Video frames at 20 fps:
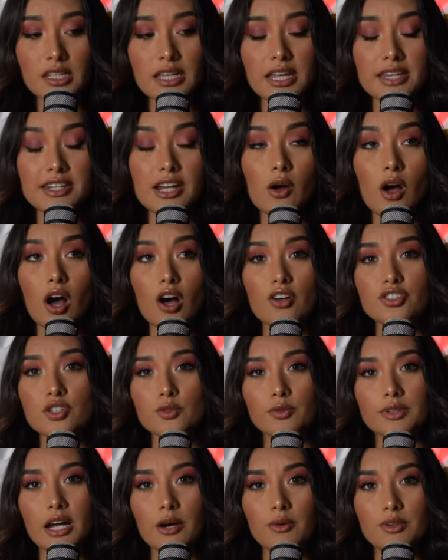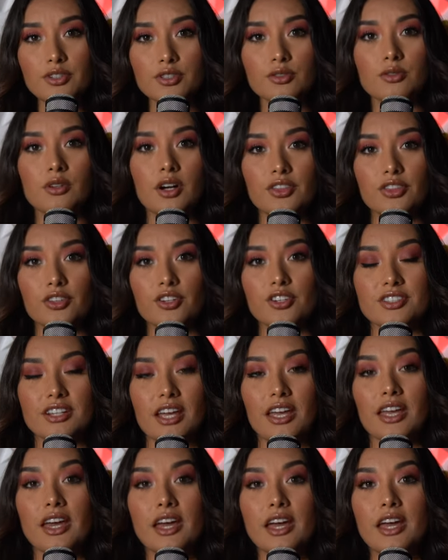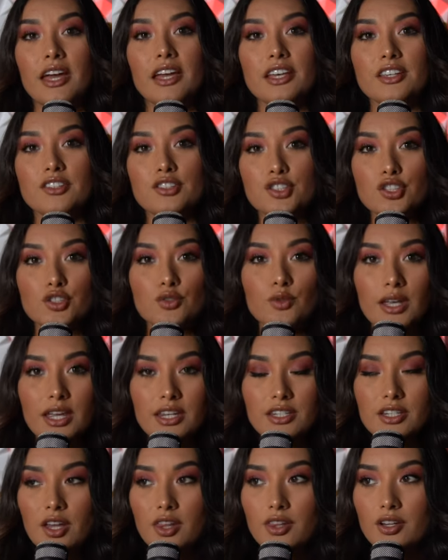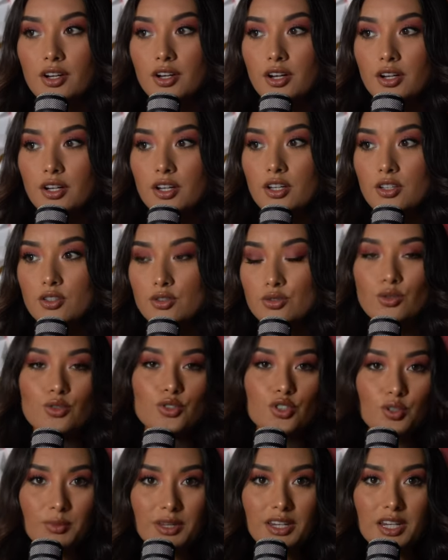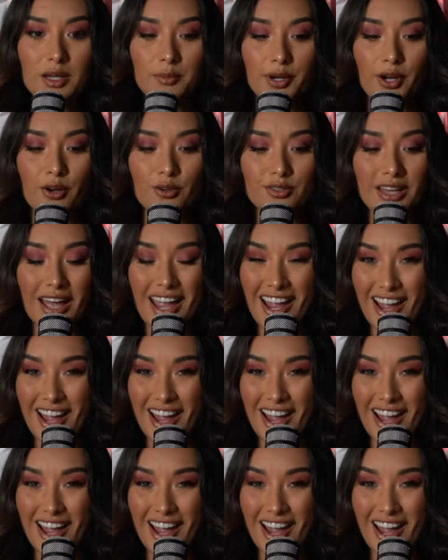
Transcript: And now also what I would do on Thursday is do another social media post.